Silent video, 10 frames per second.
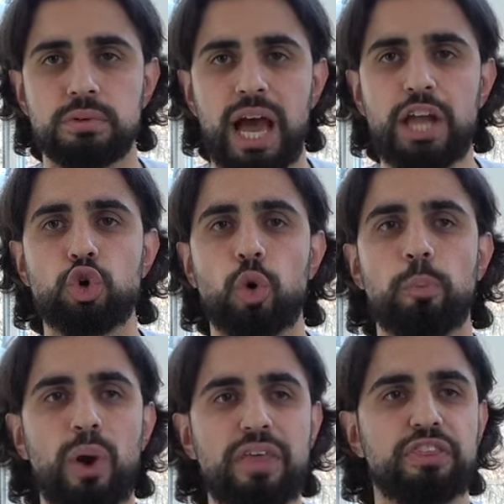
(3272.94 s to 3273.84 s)
and your
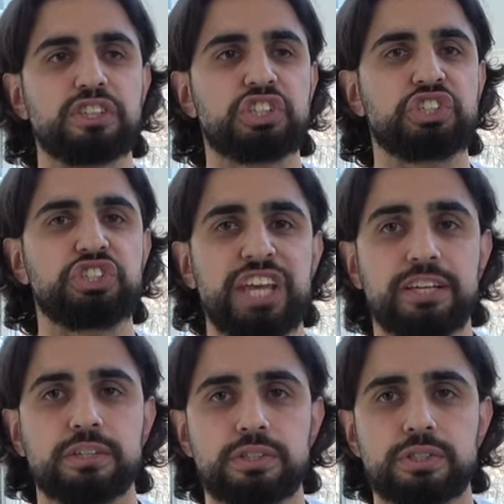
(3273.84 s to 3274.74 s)
breath
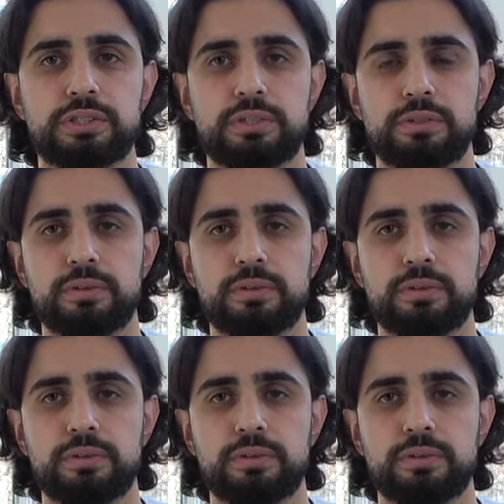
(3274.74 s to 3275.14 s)
stinks.